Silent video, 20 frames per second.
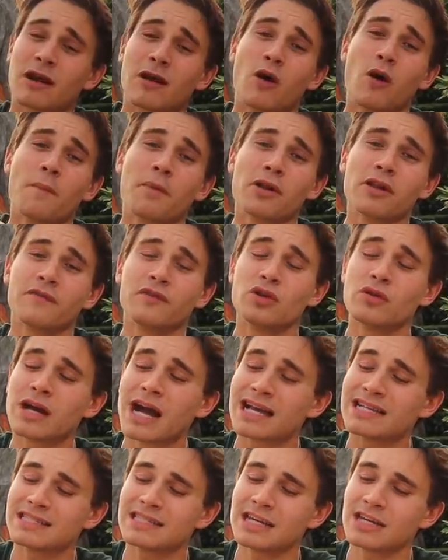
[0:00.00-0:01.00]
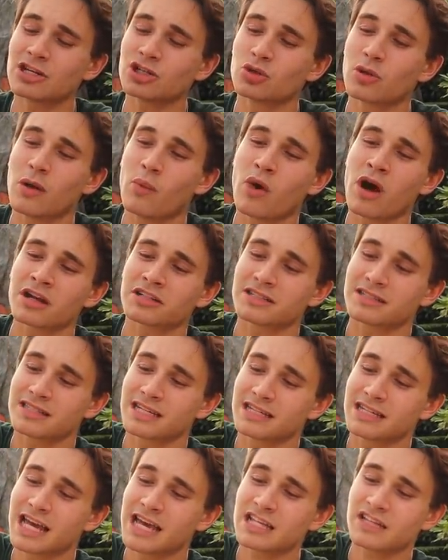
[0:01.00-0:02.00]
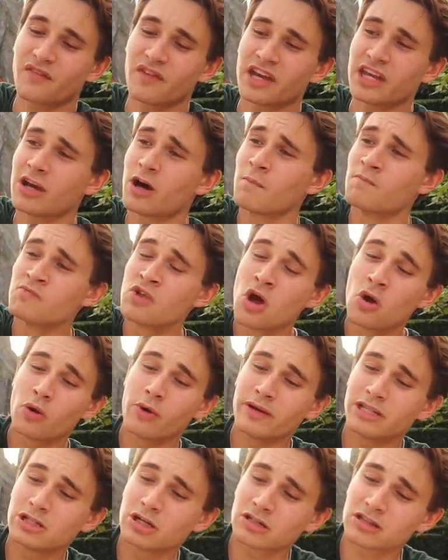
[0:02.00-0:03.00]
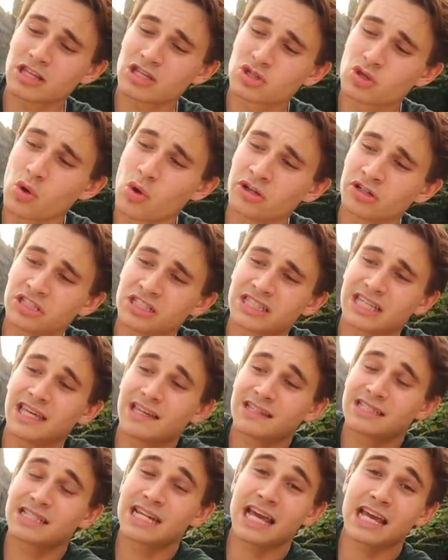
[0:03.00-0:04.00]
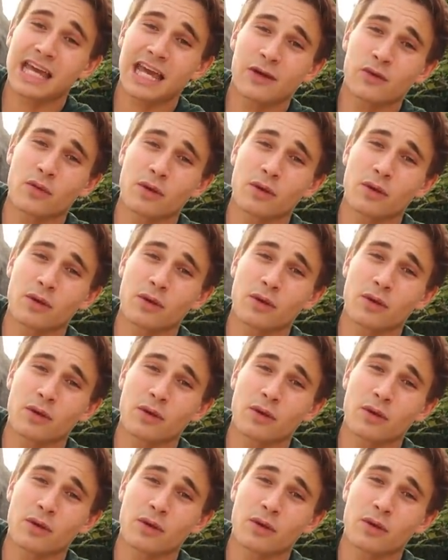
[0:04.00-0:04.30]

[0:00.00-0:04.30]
I hope all of you guys did enjoy watching today's video where we took this gorgeous king snake and